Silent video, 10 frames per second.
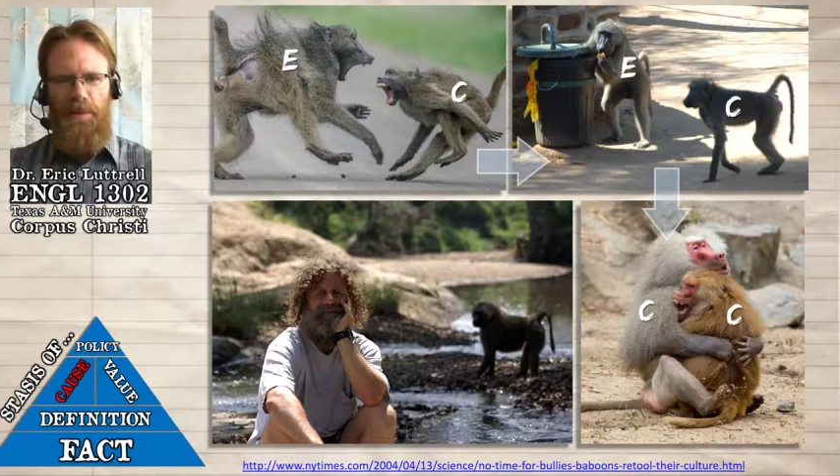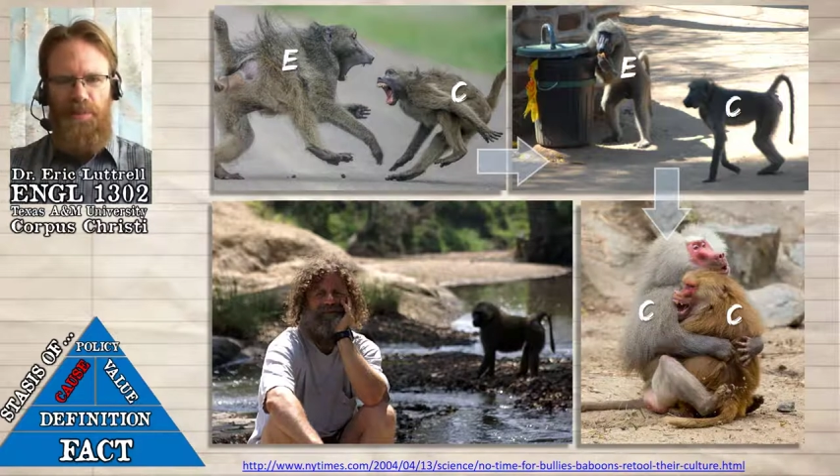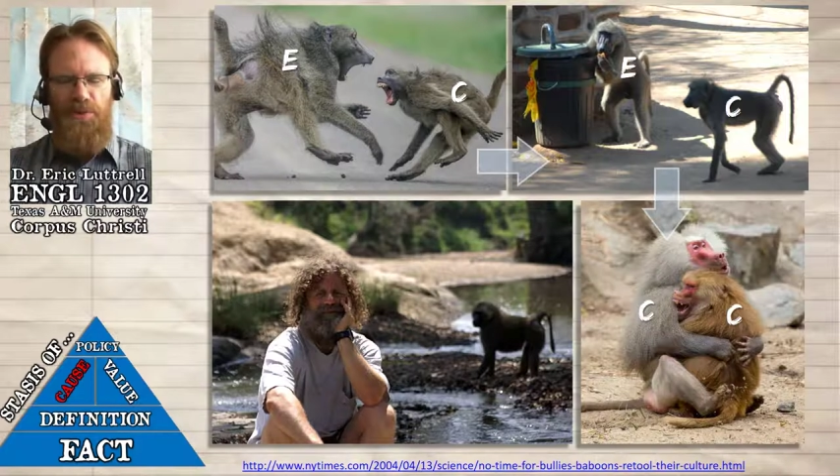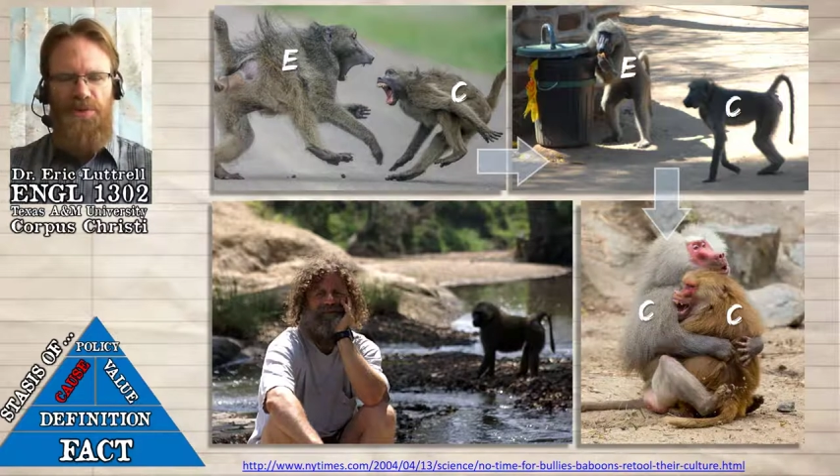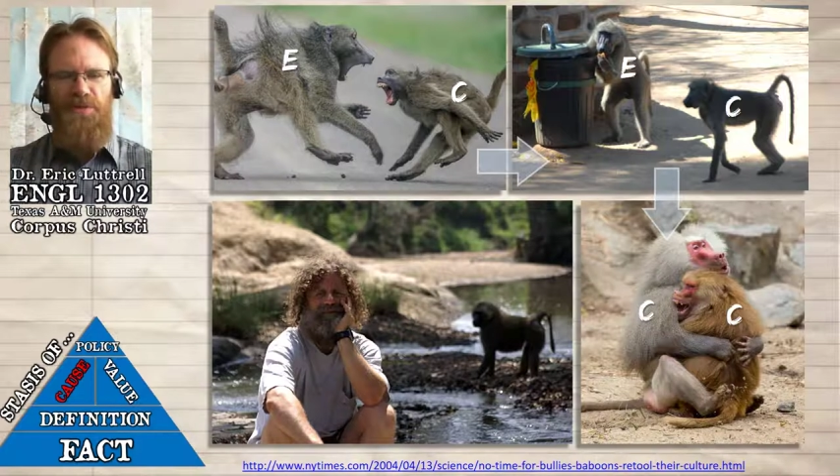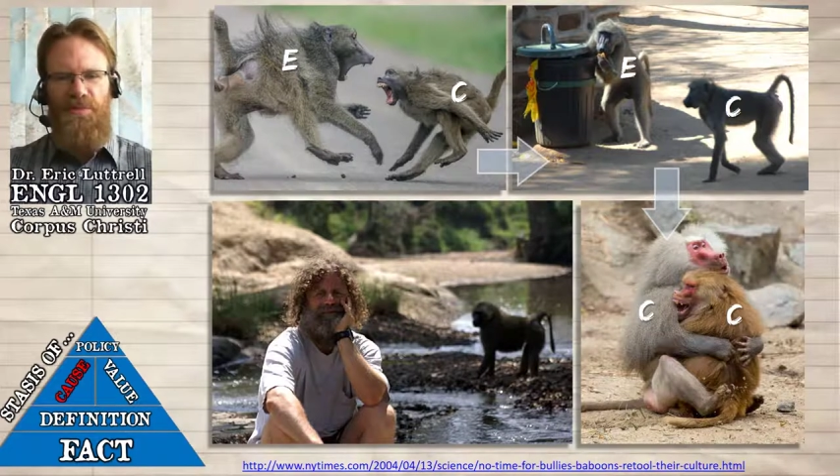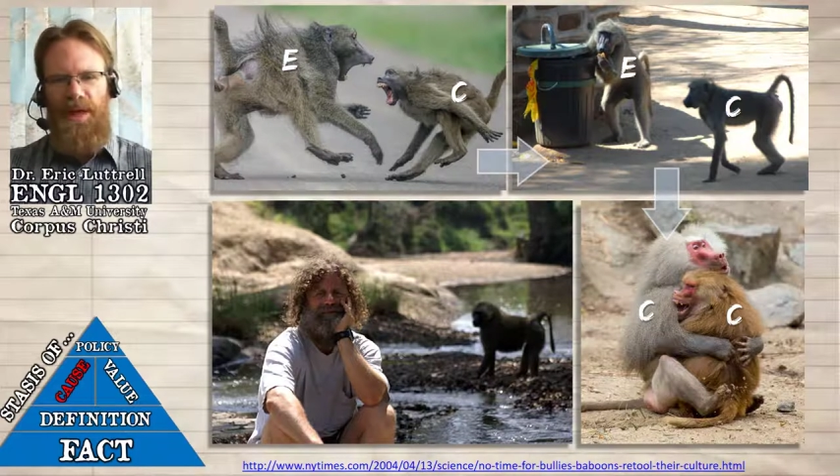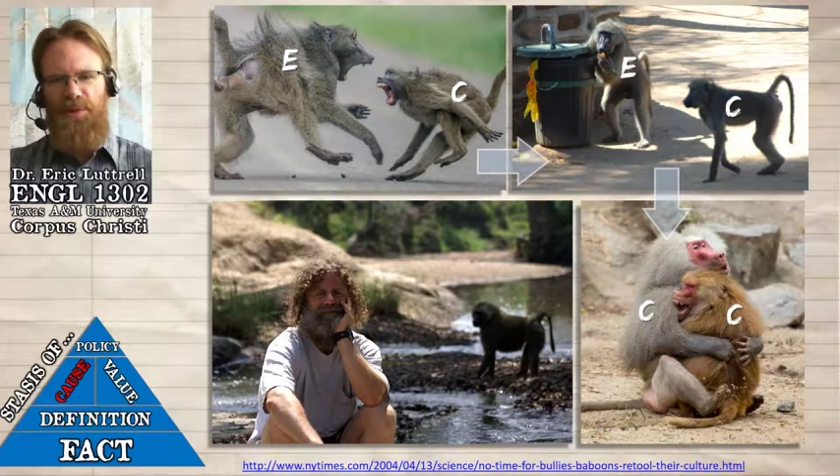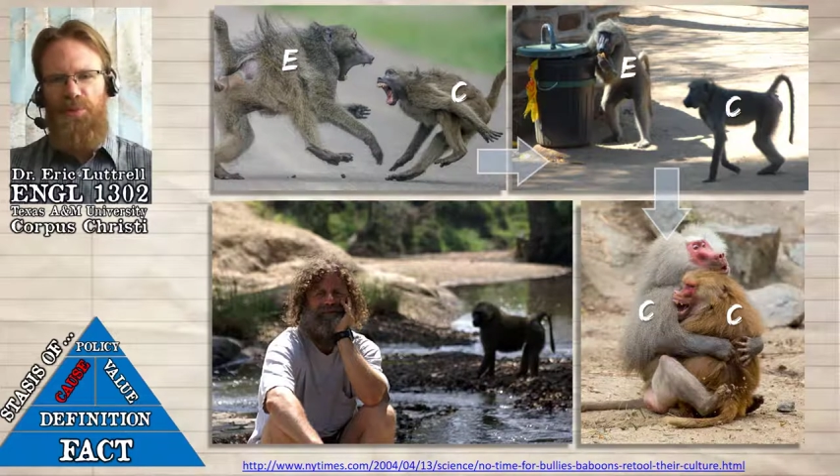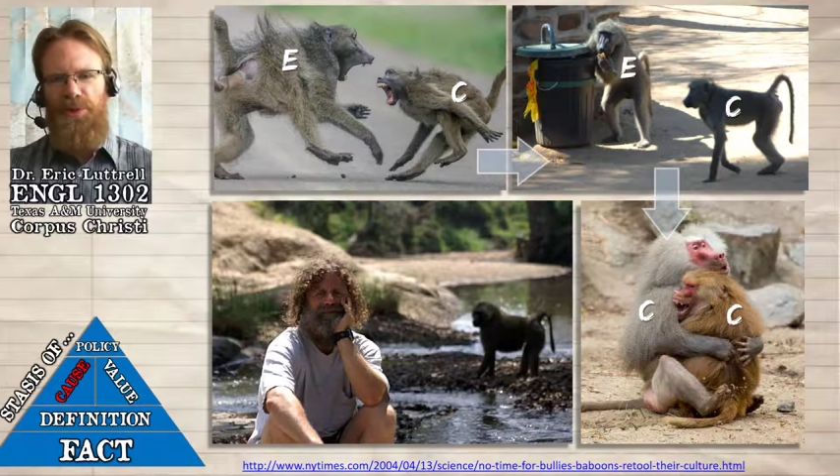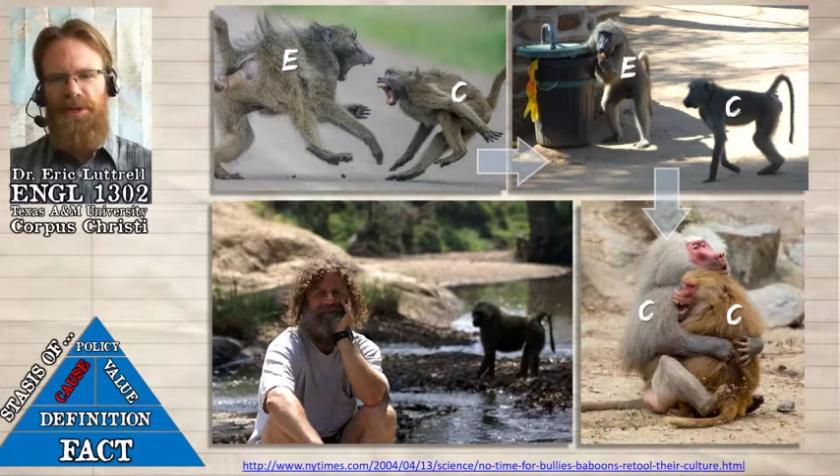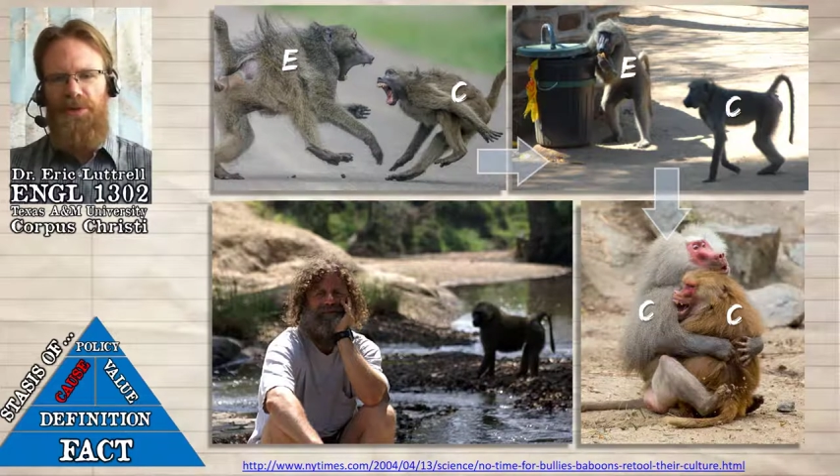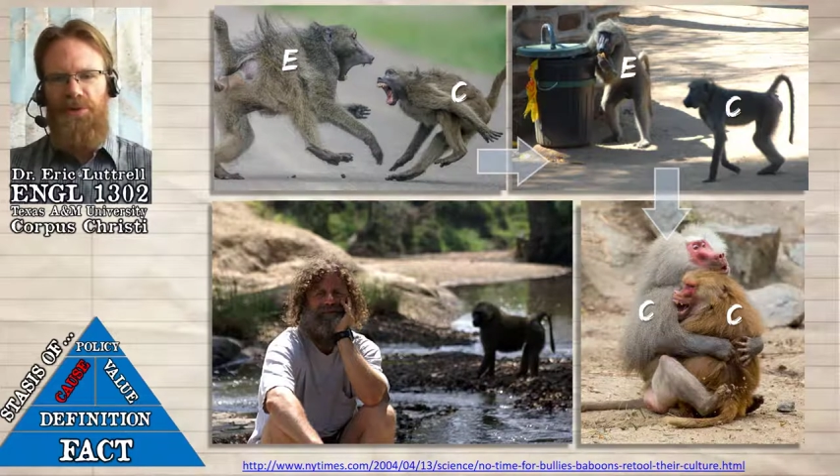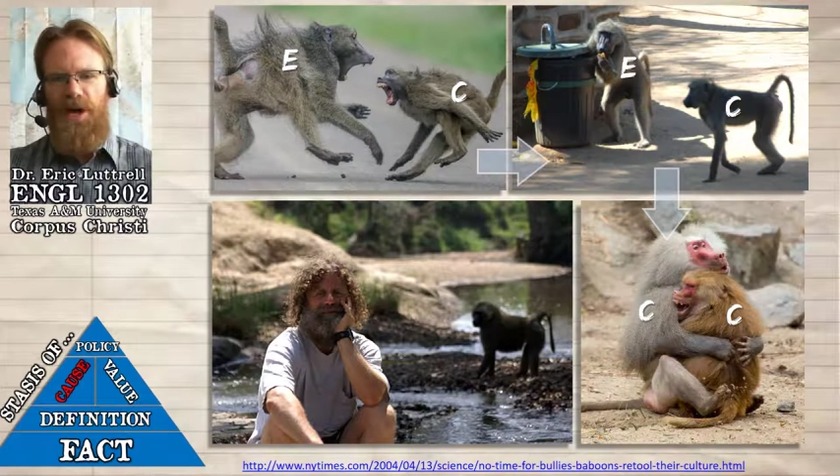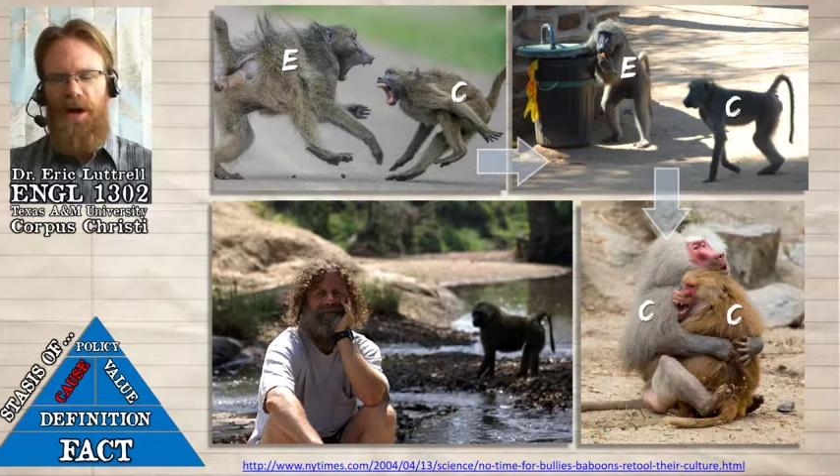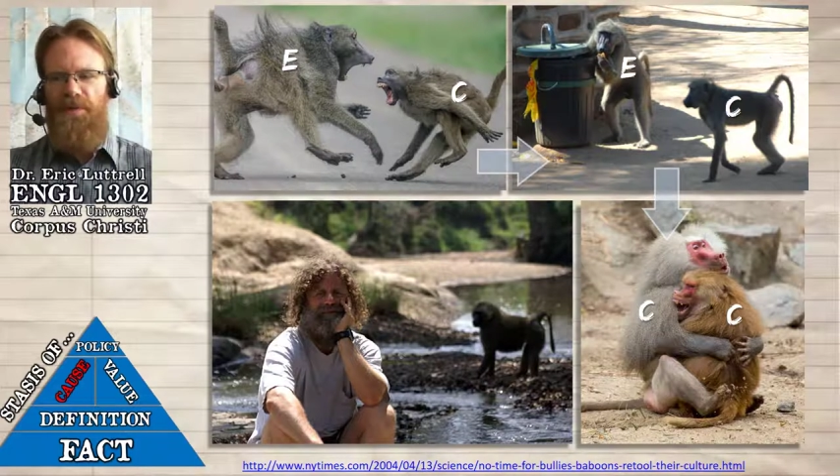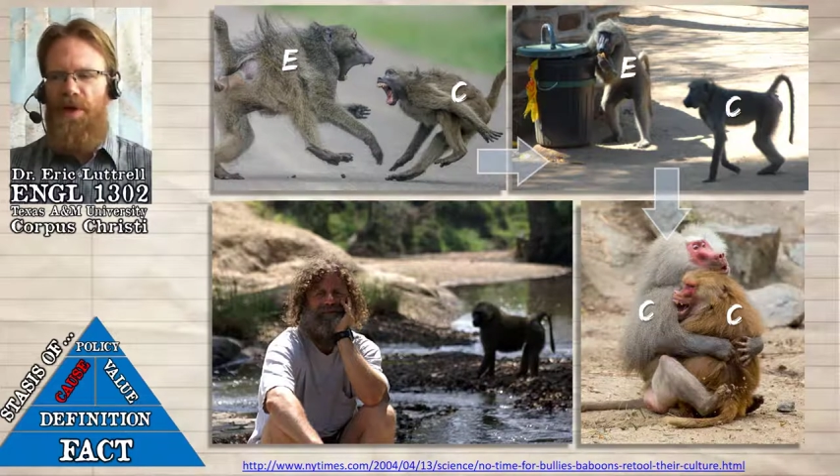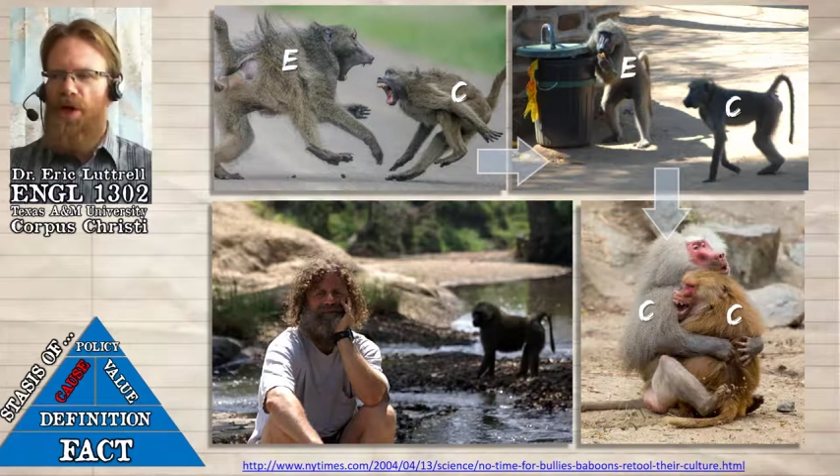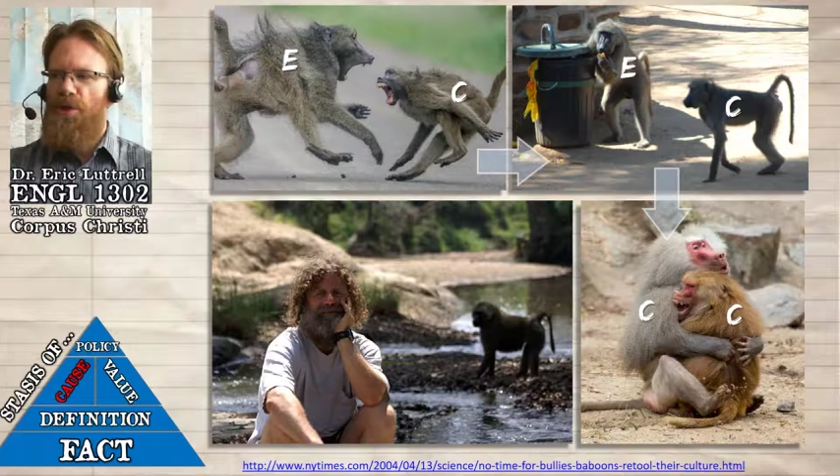abusive males were killed off,